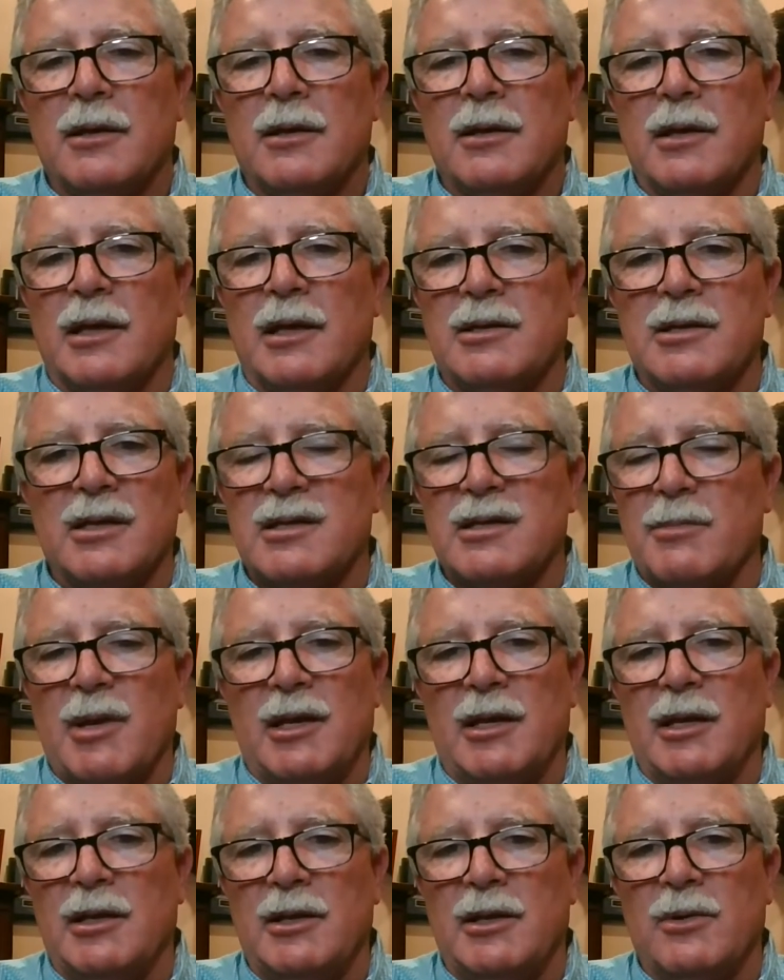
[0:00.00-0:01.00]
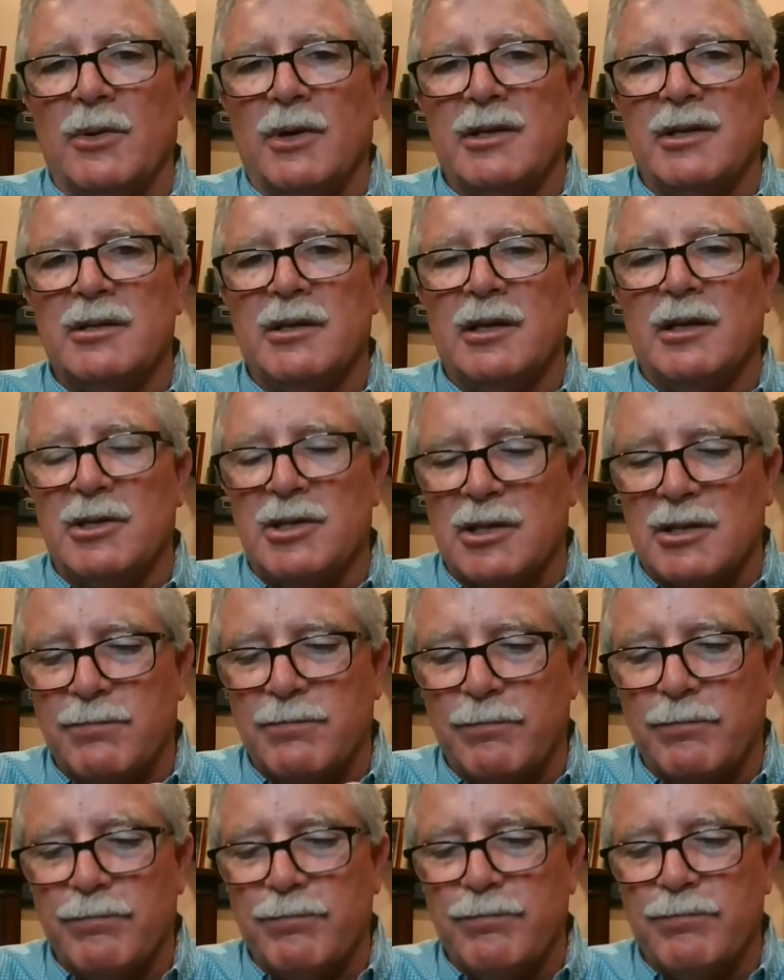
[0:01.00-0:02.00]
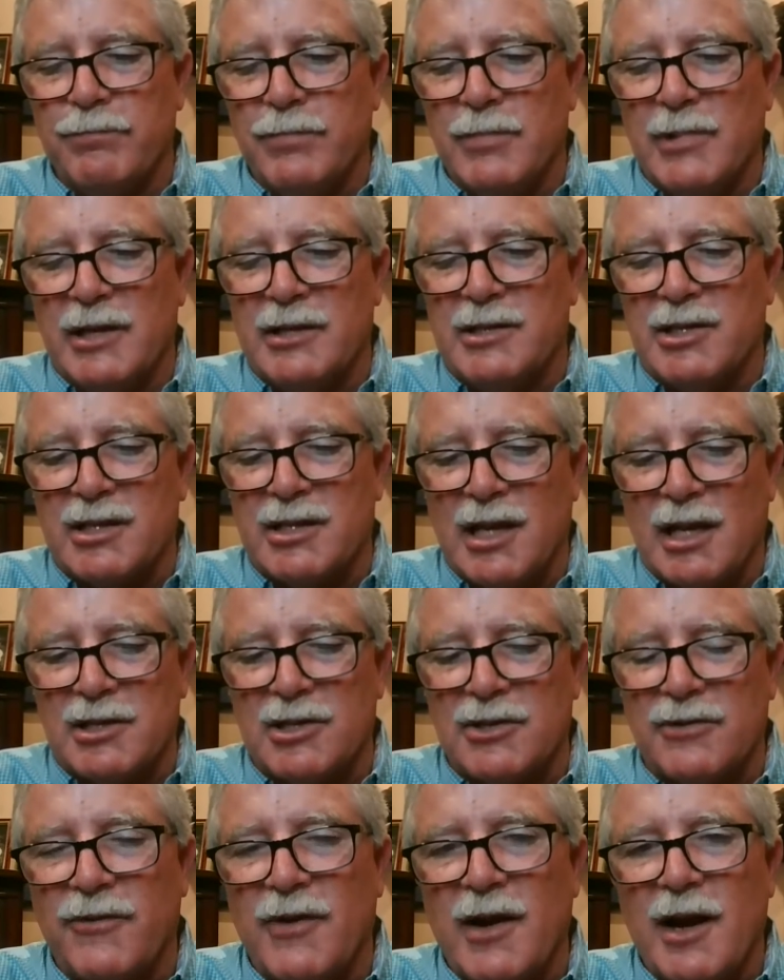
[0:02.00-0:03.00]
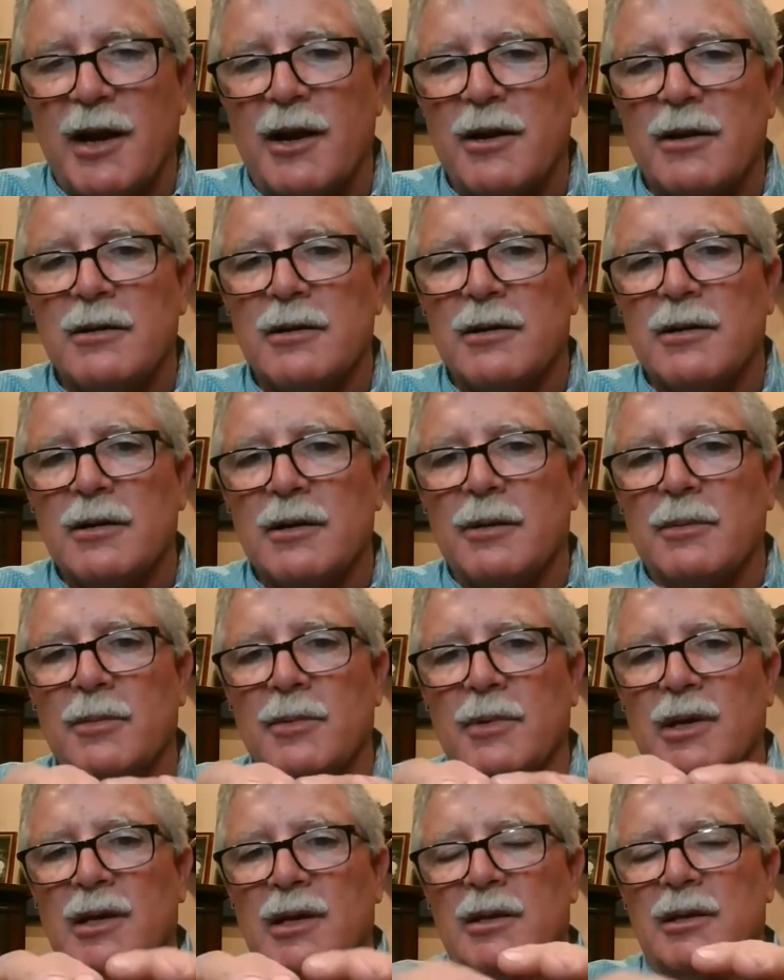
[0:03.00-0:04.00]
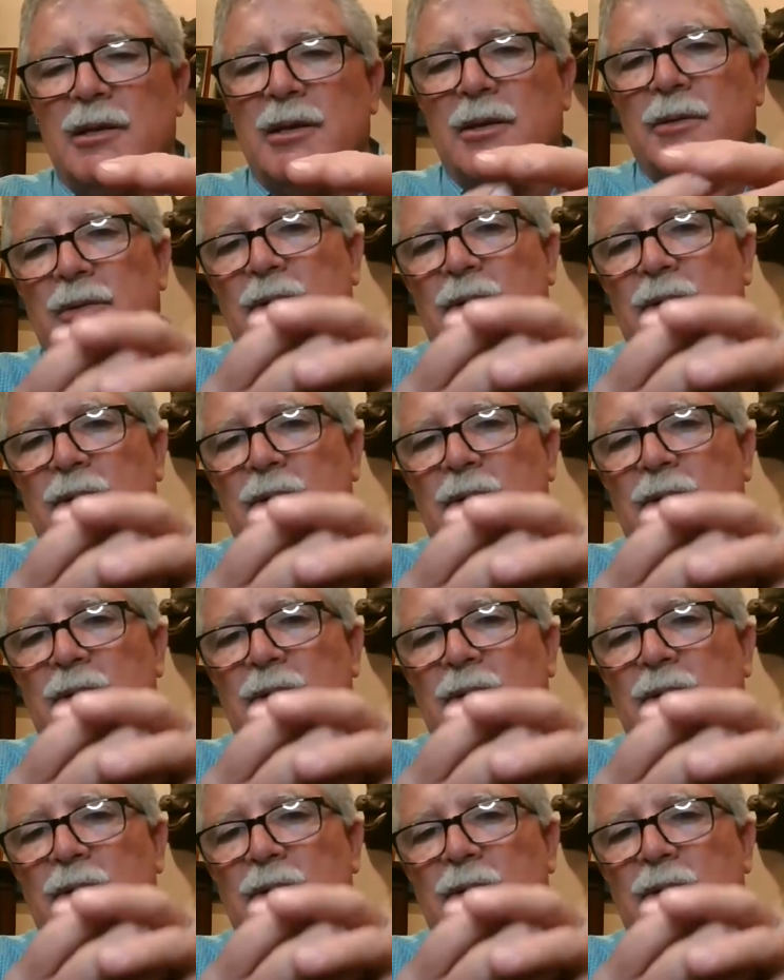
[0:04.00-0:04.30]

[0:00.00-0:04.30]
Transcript: it doesn't make any noise. It just it just catches fire. It the,